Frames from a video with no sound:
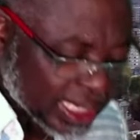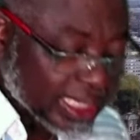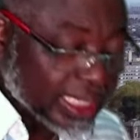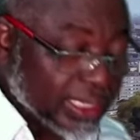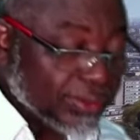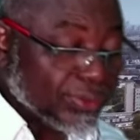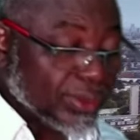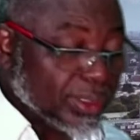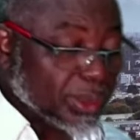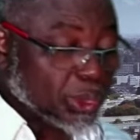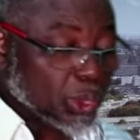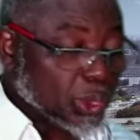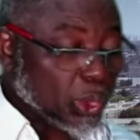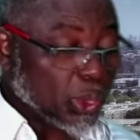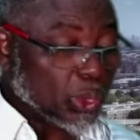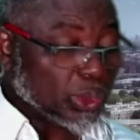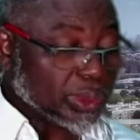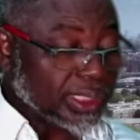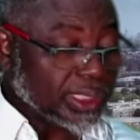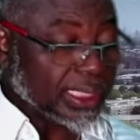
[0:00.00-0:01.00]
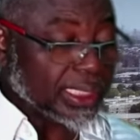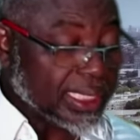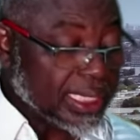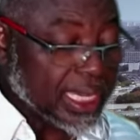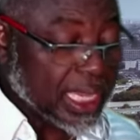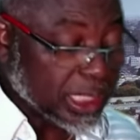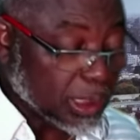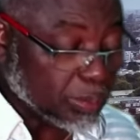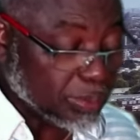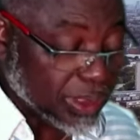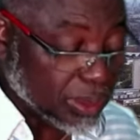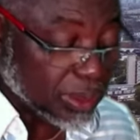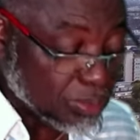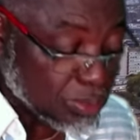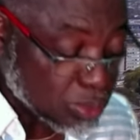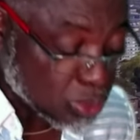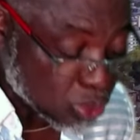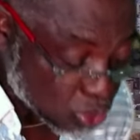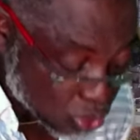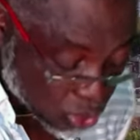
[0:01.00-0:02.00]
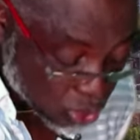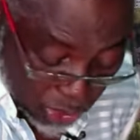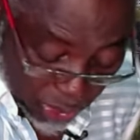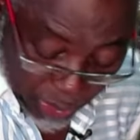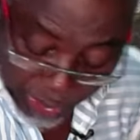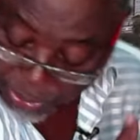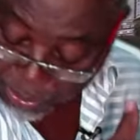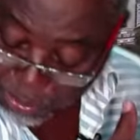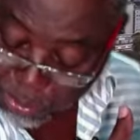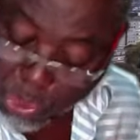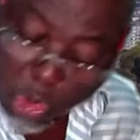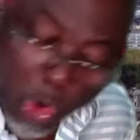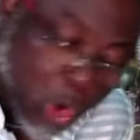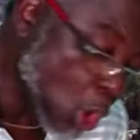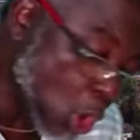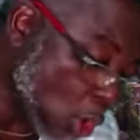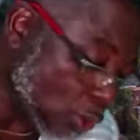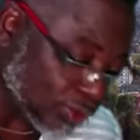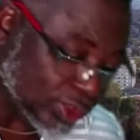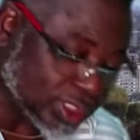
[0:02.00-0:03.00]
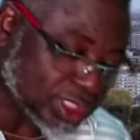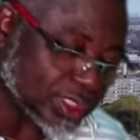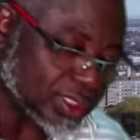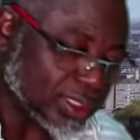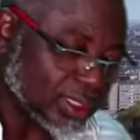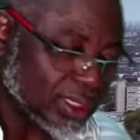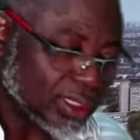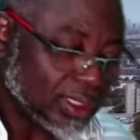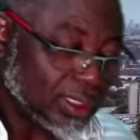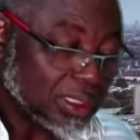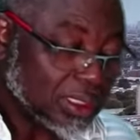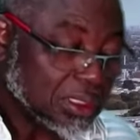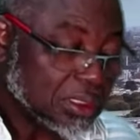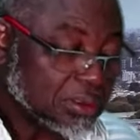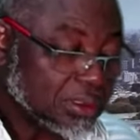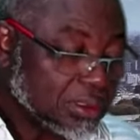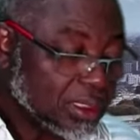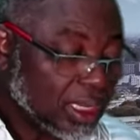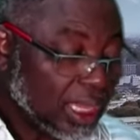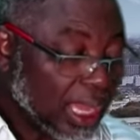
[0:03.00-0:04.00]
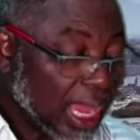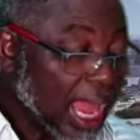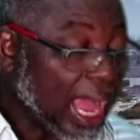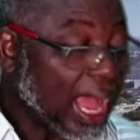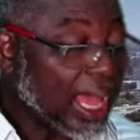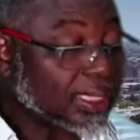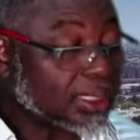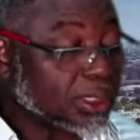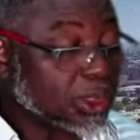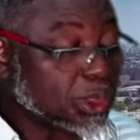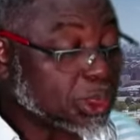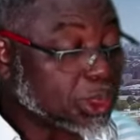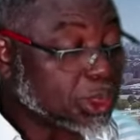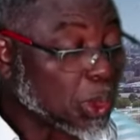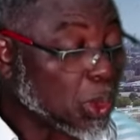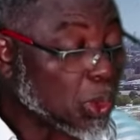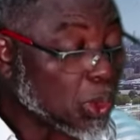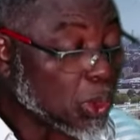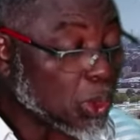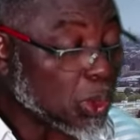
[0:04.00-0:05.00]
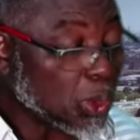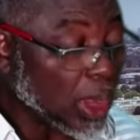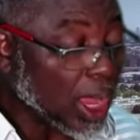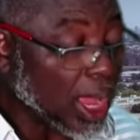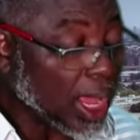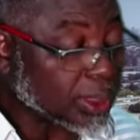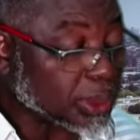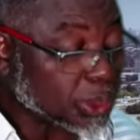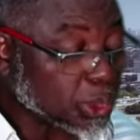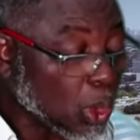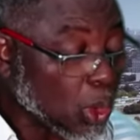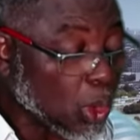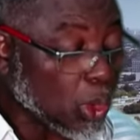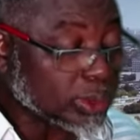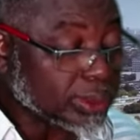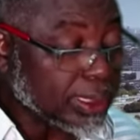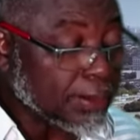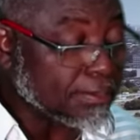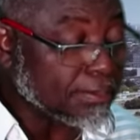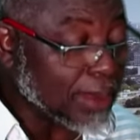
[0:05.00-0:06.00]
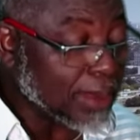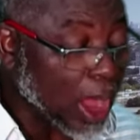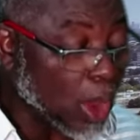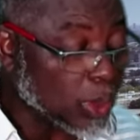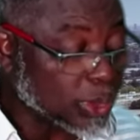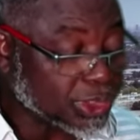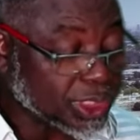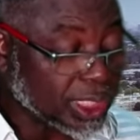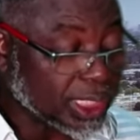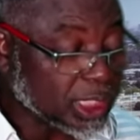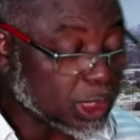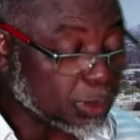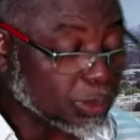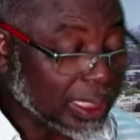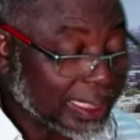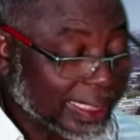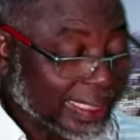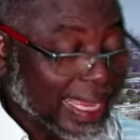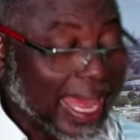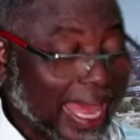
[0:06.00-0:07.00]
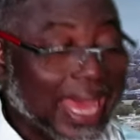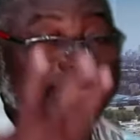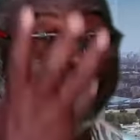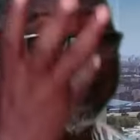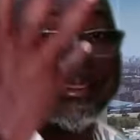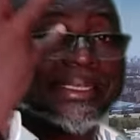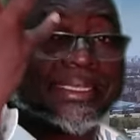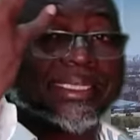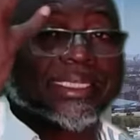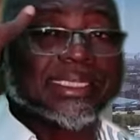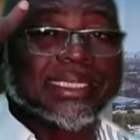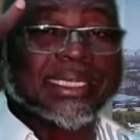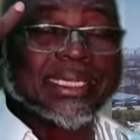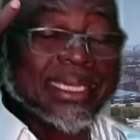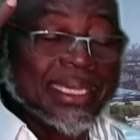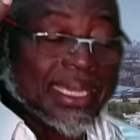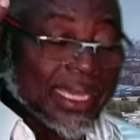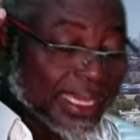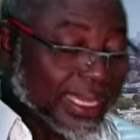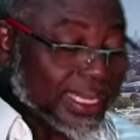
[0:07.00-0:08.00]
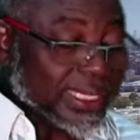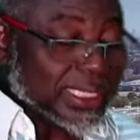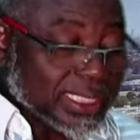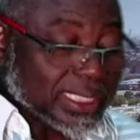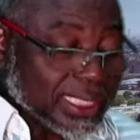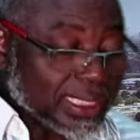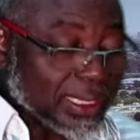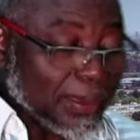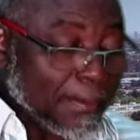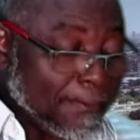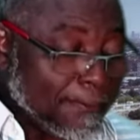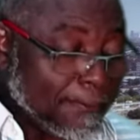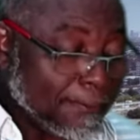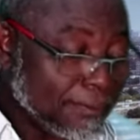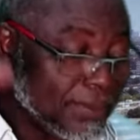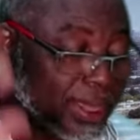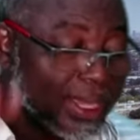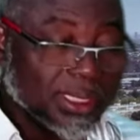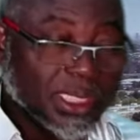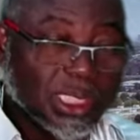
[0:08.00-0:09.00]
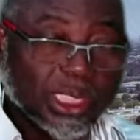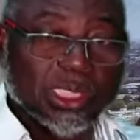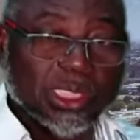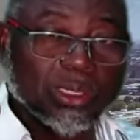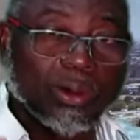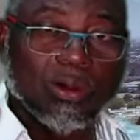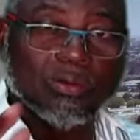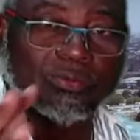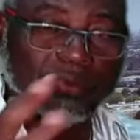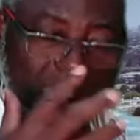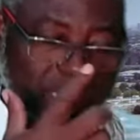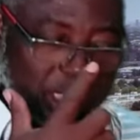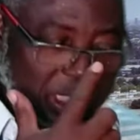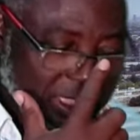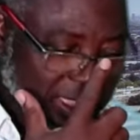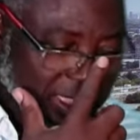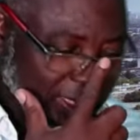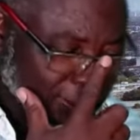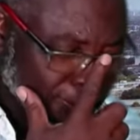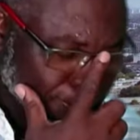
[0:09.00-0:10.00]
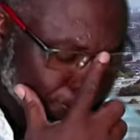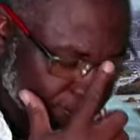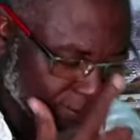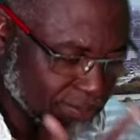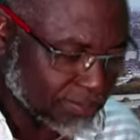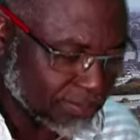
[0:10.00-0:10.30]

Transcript: even though the earth be removed, and though the mountains be carried into the midst of the sea.